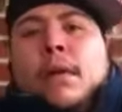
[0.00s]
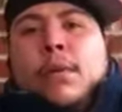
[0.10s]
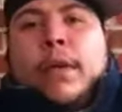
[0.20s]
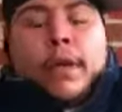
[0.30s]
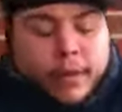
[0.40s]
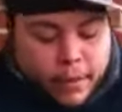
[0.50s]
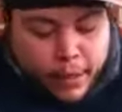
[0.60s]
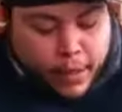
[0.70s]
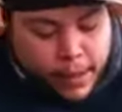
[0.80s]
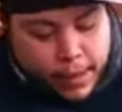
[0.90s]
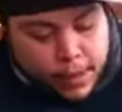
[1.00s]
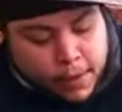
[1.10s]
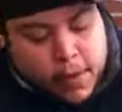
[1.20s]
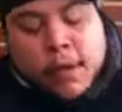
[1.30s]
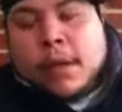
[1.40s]
What up?
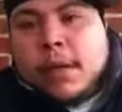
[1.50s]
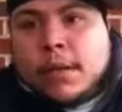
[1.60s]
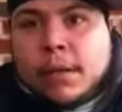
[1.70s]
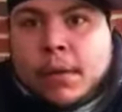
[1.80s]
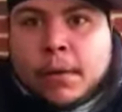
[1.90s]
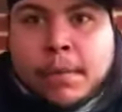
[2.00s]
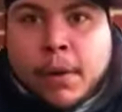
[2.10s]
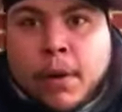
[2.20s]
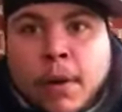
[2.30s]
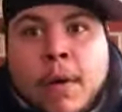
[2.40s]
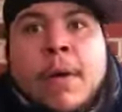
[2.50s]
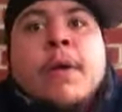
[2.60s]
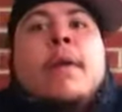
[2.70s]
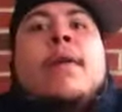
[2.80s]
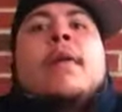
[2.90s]
And it's Tone Capone
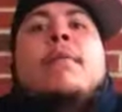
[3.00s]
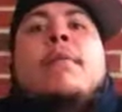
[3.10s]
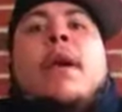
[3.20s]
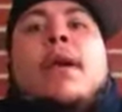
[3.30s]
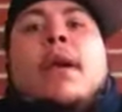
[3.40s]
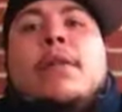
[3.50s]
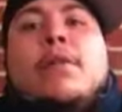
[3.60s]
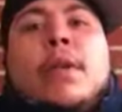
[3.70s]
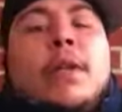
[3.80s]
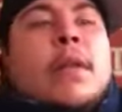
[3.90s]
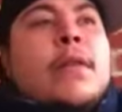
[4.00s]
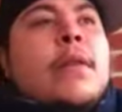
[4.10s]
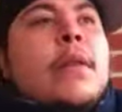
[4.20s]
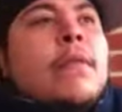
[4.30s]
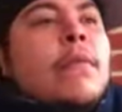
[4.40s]
back at you with another
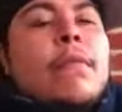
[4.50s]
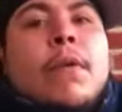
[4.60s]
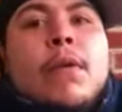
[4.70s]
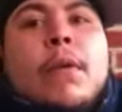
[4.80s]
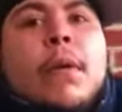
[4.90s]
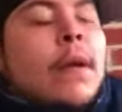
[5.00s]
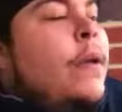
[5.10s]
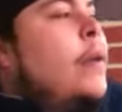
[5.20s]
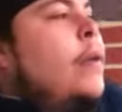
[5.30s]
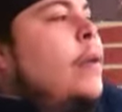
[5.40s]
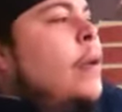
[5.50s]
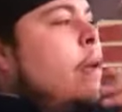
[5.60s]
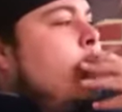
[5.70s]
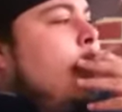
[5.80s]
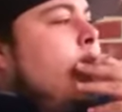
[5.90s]
sneaker review.
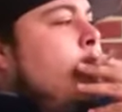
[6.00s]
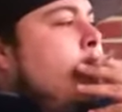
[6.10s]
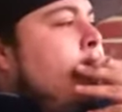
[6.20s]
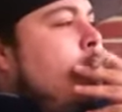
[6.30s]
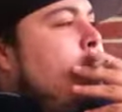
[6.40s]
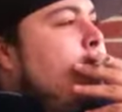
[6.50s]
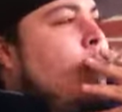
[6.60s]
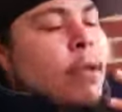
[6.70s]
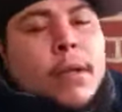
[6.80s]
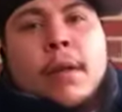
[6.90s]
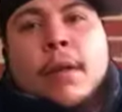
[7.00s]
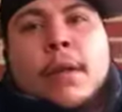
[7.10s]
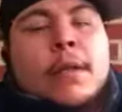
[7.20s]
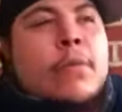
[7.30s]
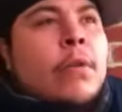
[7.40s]
Now, on
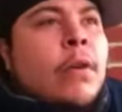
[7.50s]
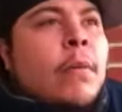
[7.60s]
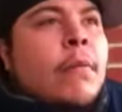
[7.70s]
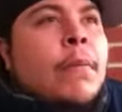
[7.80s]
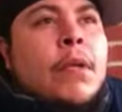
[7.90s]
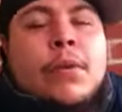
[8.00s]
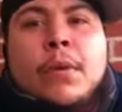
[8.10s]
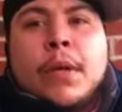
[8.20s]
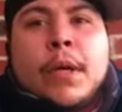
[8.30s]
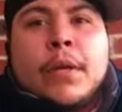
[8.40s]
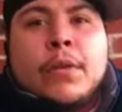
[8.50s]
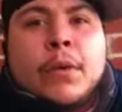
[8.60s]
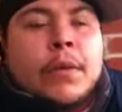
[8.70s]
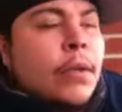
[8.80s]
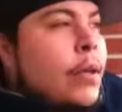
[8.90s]
this one, I'm gonna be doing the Air
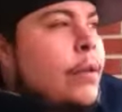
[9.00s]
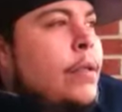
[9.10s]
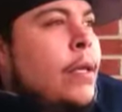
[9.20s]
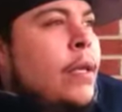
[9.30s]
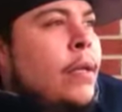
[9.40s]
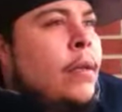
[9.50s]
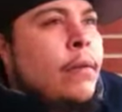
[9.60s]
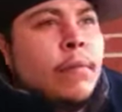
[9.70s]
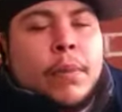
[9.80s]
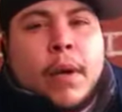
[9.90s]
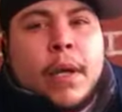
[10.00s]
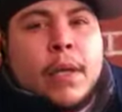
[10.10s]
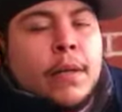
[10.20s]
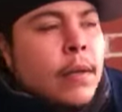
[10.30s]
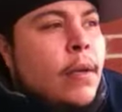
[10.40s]
Jordan 13 bred.